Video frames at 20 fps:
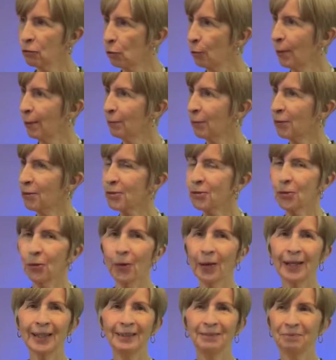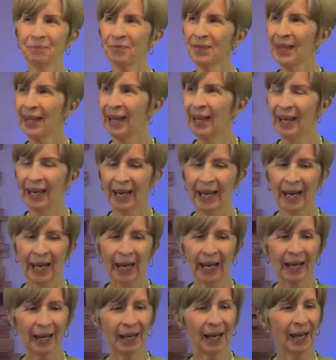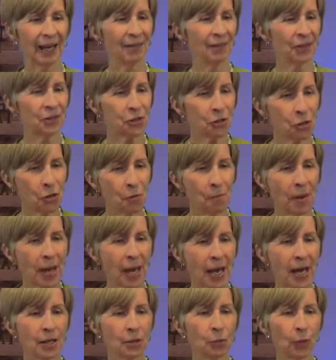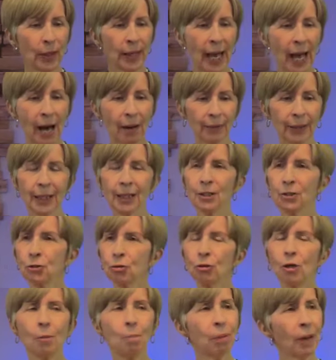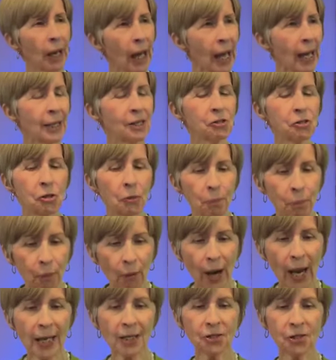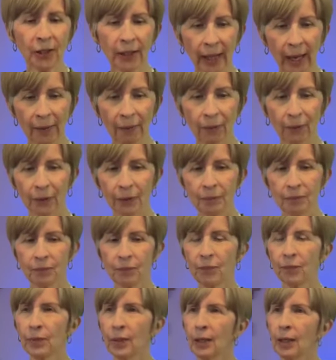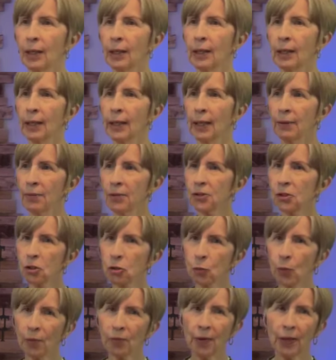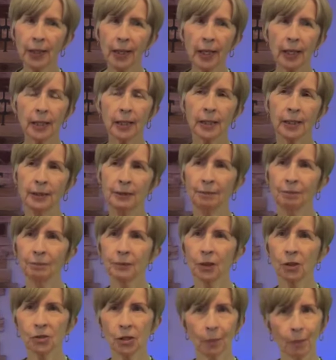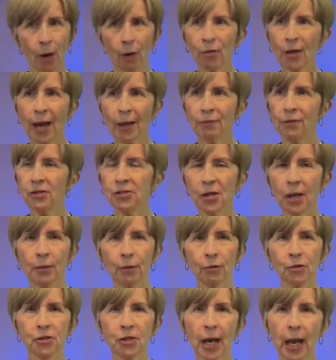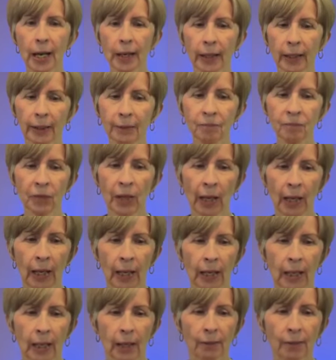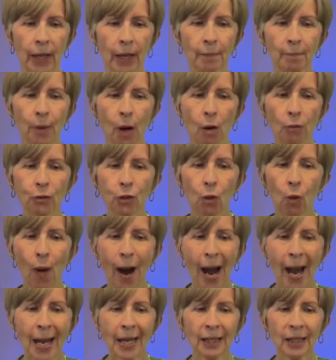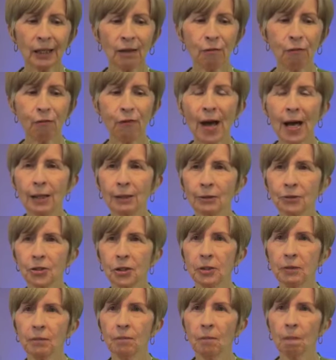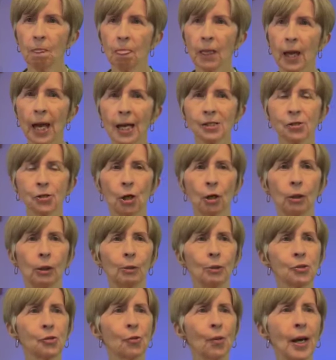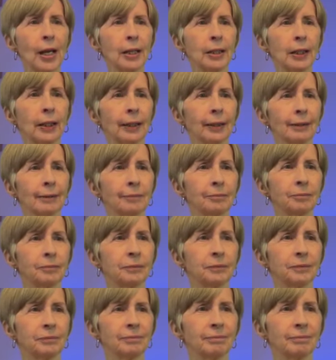Any of you remember the story? And the two men went out into a place to pray together, and this is what they did. Because they both had this understanding, they both quietly felt as though it was raining.